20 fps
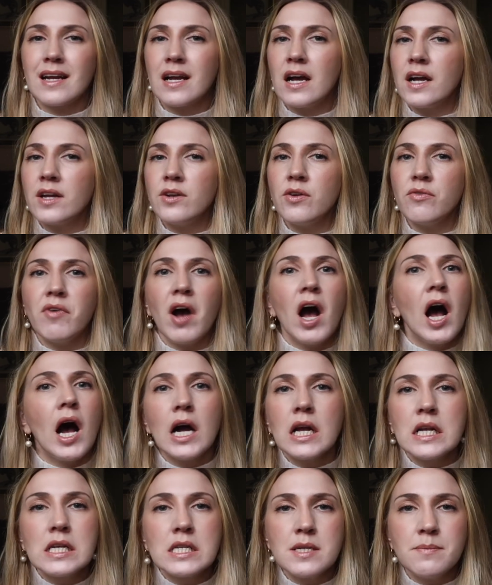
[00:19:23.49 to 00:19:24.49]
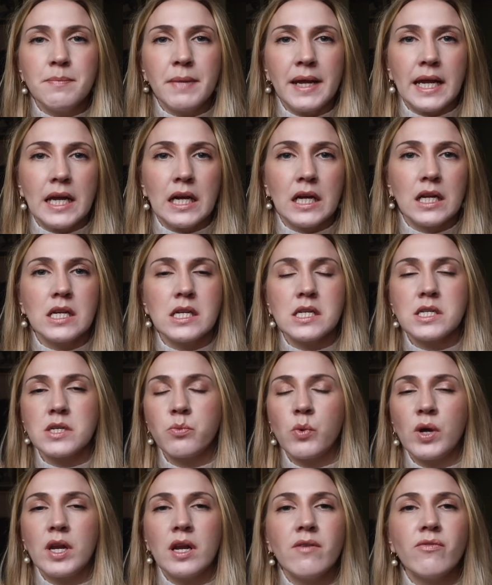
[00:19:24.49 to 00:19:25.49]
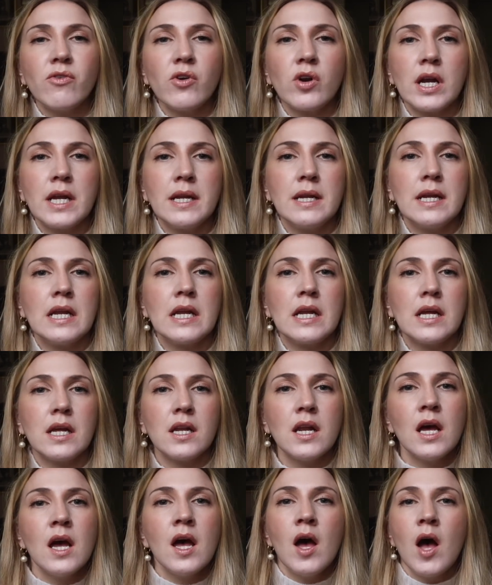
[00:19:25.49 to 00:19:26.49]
kind of on demand whenever I need it.